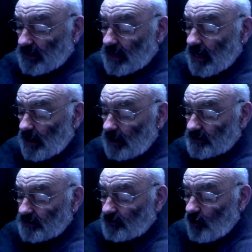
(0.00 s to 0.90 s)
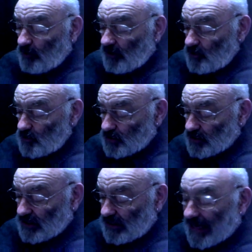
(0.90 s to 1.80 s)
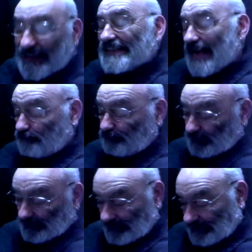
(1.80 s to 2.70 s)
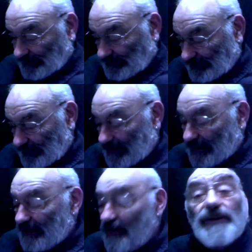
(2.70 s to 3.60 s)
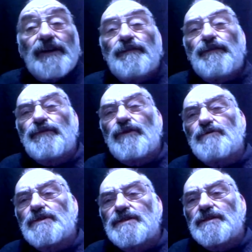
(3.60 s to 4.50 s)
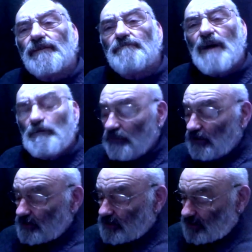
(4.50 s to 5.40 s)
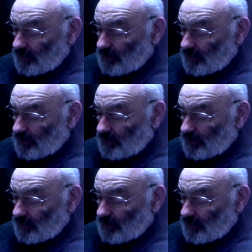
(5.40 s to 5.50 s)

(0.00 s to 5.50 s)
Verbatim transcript: cards and dominoes, clack-slap, and a clearing of throats and mumbles.